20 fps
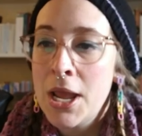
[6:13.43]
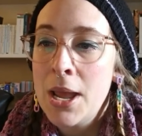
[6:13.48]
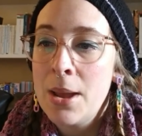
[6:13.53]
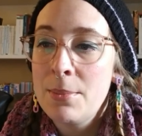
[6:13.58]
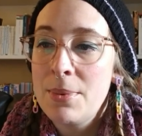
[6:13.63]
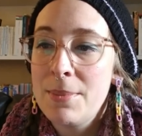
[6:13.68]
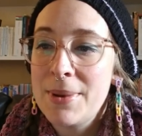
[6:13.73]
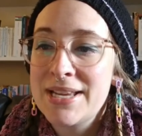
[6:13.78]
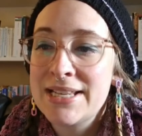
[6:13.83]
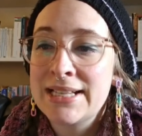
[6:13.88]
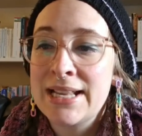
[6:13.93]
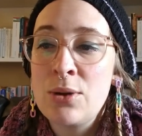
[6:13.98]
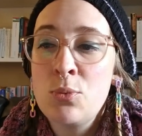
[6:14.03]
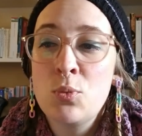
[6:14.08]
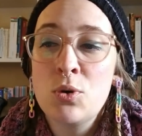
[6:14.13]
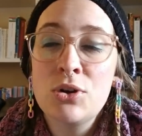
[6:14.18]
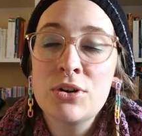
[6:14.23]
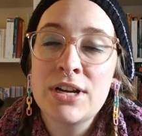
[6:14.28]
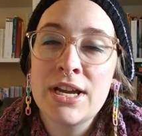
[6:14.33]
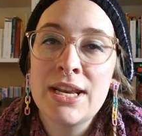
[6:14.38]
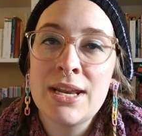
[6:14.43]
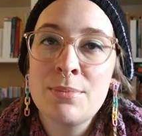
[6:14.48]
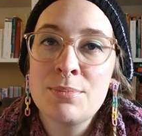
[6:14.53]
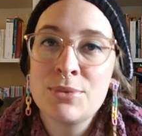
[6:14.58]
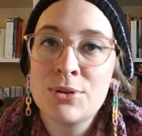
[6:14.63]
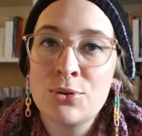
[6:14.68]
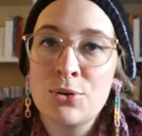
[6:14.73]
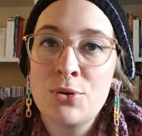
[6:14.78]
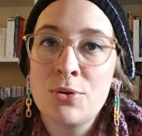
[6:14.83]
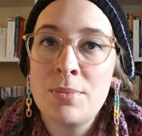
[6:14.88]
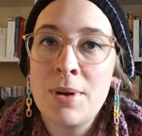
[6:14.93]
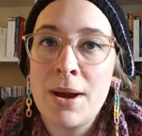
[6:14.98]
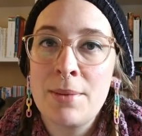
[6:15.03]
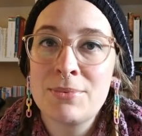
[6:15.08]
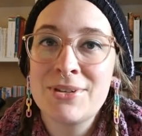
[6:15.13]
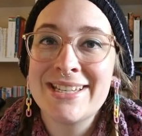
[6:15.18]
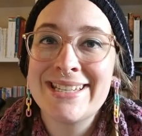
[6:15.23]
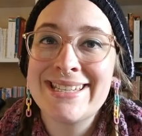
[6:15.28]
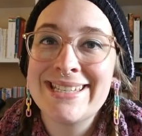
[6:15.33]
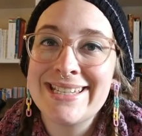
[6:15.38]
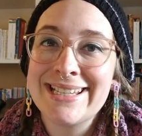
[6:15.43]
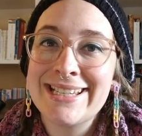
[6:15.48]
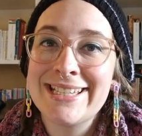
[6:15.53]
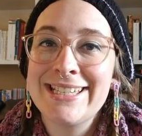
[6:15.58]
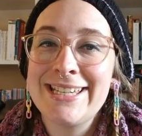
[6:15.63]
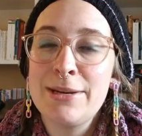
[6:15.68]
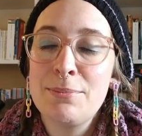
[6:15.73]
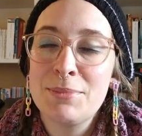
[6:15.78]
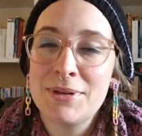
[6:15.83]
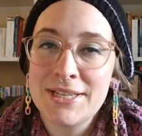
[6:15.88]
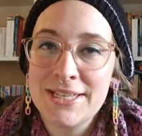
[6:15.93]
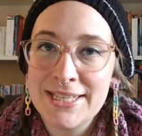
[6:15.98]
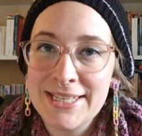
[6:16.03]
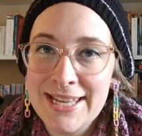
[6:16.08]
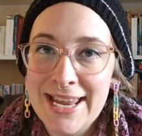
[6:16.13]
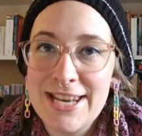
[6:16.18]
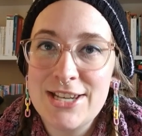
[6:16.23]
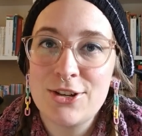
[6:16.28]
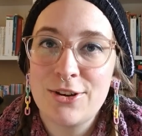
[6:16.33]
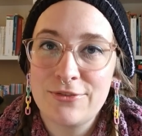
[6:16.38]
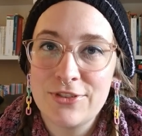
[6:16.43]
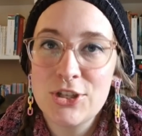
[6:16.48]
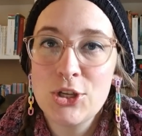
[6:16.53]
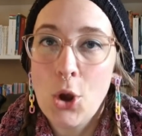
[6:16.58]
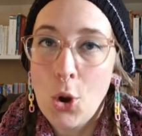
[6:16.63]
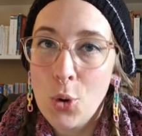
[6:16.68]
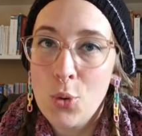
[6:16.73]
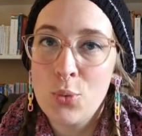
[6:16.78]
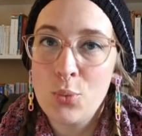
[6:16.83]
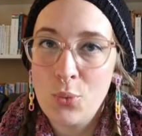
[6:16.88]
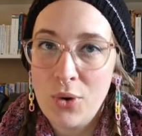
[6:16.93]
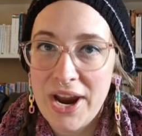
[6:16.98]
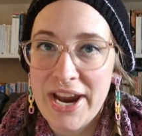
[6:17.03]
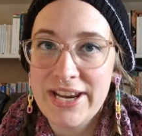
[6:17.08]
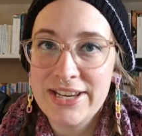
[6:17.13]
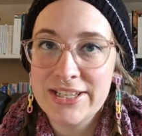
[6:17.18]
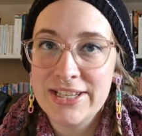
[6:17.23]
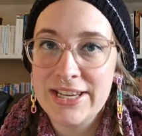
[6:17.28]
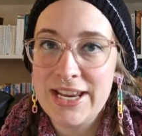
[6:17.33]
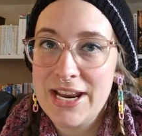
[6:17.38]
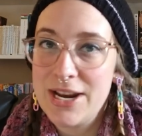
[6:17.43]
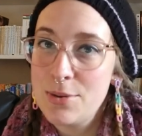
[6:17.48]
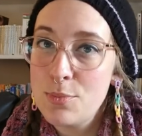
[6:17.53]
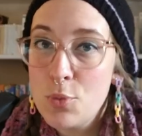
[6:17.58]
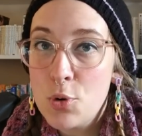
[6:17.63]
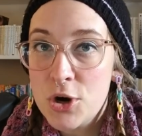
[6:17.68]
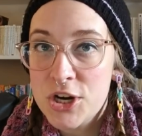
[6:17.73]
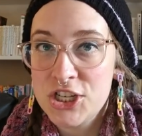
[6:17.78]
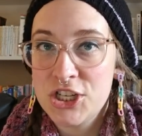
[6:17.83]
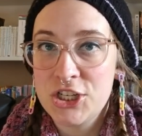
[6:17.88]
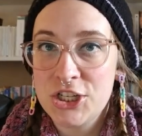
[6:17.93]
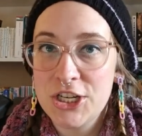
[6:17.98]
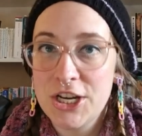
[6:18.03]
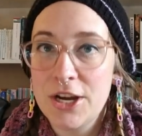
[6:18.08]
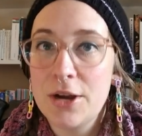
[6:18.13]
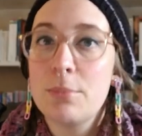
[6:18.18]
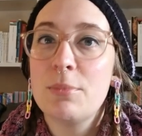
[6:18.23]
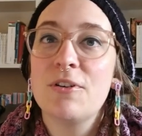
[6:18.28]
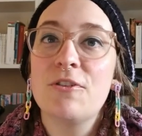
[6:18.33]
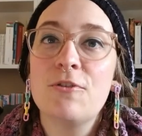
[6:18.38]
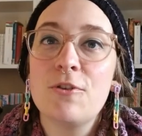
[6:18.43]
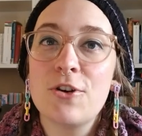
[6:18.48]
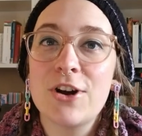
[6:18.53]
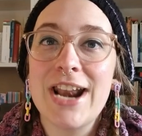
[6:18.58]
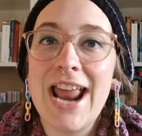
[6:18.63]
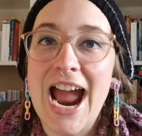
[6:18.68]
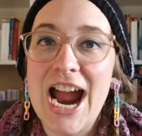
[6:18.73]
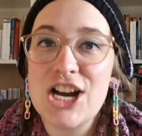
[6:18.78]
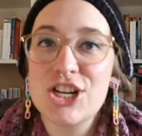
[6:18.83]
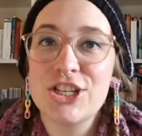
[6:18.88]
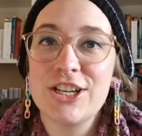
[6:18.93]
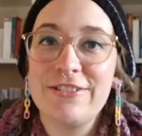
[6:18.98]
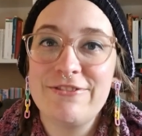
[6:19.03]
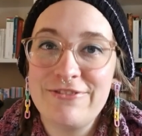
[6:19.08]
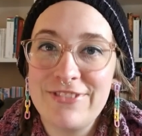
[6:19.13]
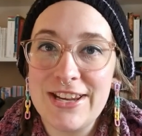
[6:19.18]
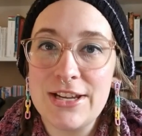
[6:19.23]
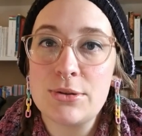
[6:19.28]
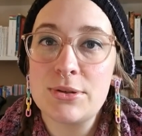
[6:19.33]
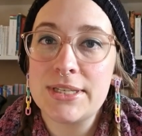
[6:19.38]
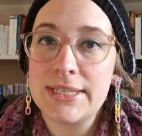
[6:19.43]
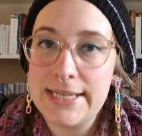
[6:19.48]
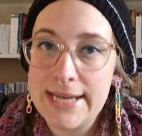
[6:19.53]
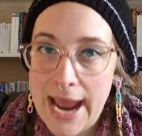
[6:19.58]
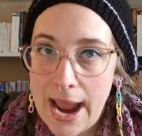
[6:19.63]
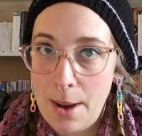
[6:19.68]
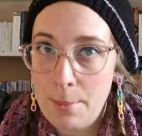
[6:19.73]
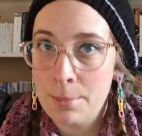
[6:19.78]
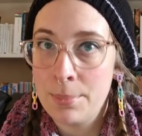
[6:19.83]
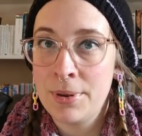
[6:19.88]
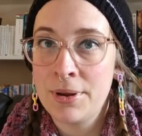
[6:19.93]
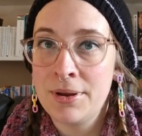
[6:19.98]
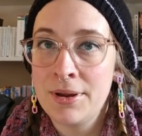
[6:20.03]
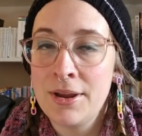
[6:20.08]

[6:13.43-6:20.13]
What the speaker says: but basically wool can absorb up to 60% of its own weight in moisture before it actually feels damp.